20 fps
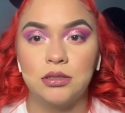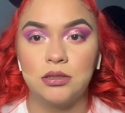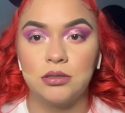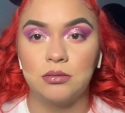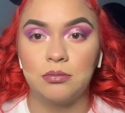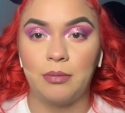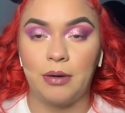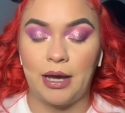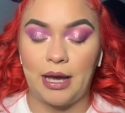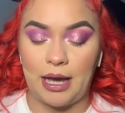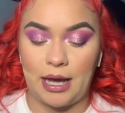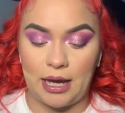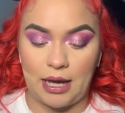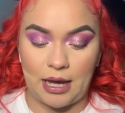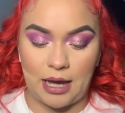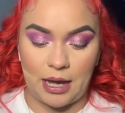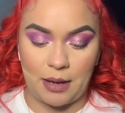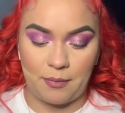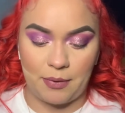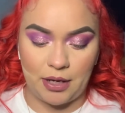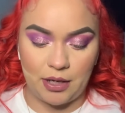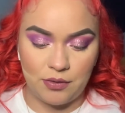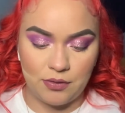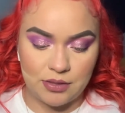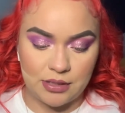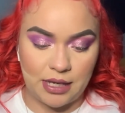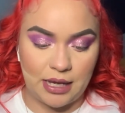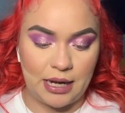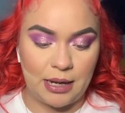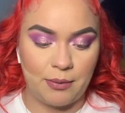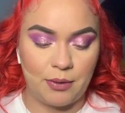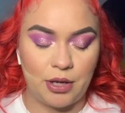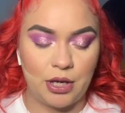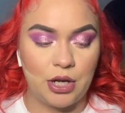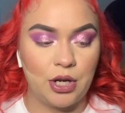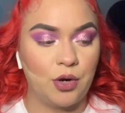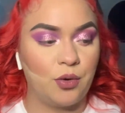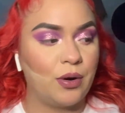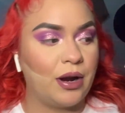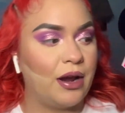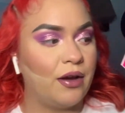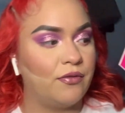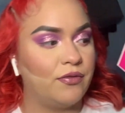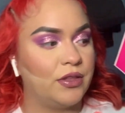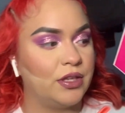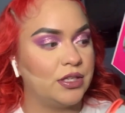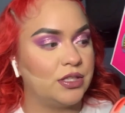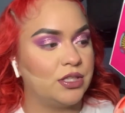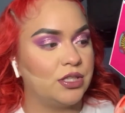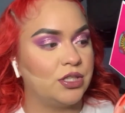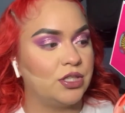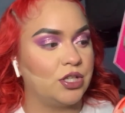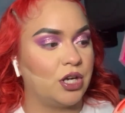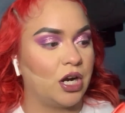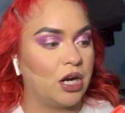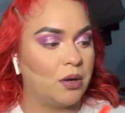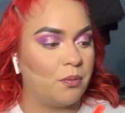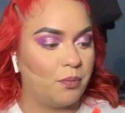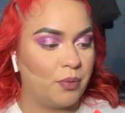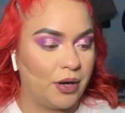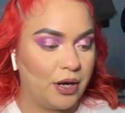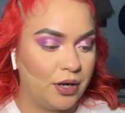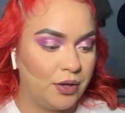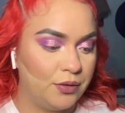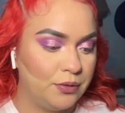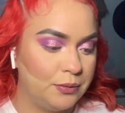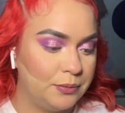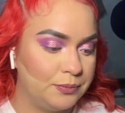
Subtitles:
my eyebrows, and I'm going to grab this dark brown